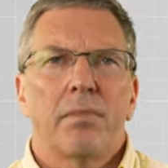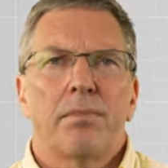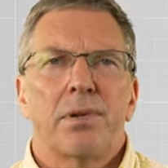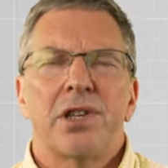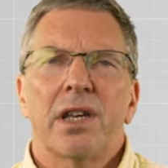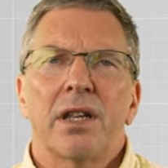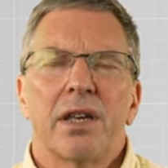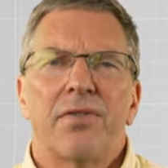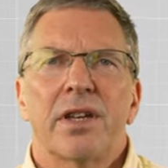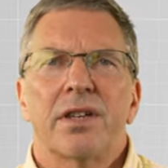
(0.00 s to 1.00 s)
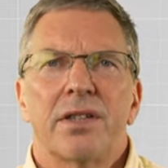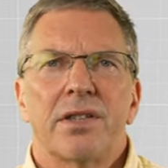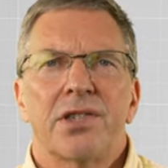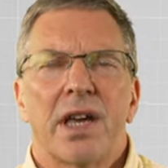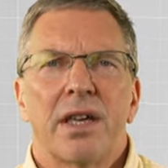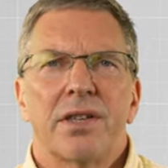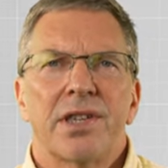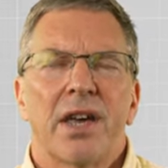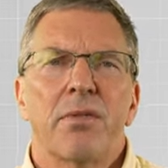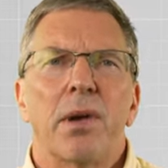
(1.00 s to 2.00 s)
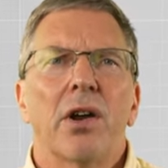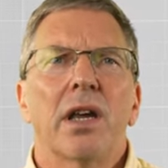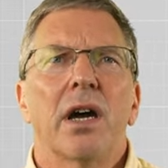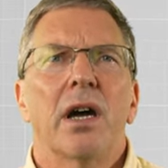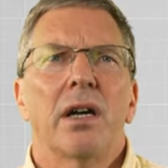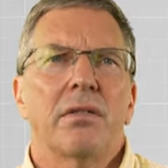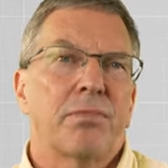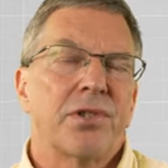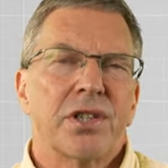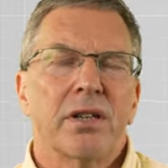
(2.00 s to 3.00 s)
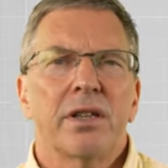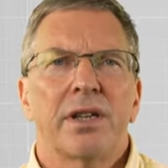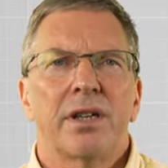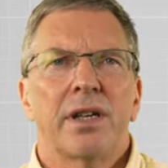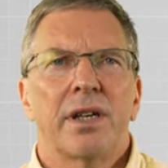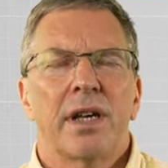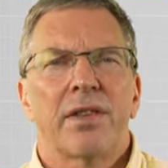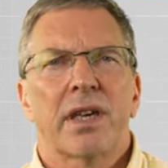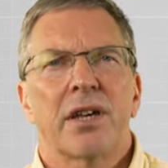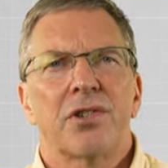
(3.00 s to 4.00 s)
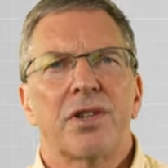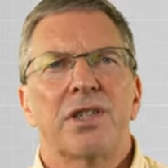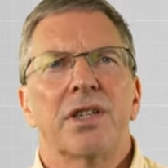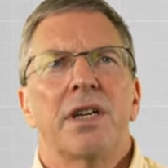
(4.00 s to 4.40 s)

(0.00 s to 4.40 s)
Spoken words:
particularly affected South America and Brazil and other countries.